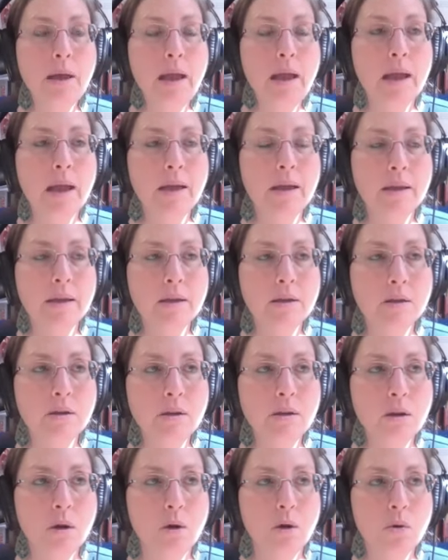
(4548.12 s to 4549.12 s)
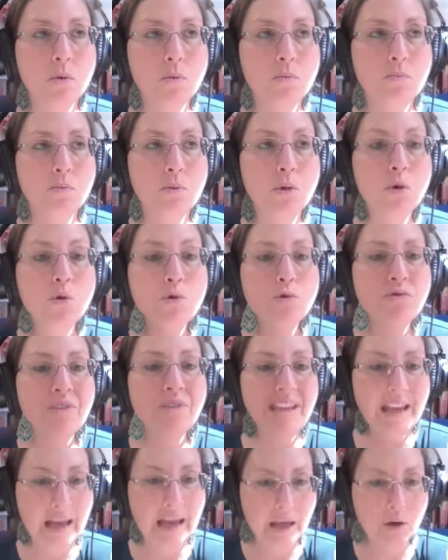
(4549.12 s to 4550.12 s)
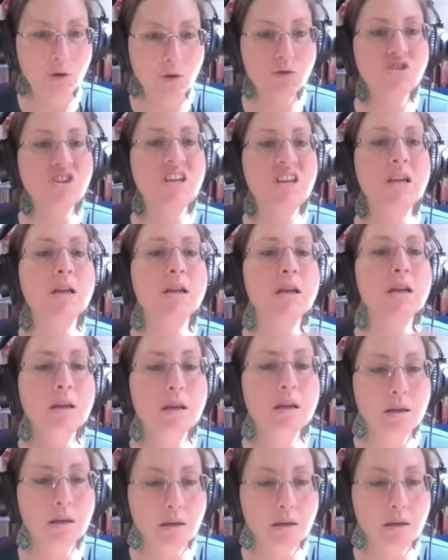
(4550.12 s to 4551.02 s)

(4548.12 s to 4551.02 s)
And you know, move the energy.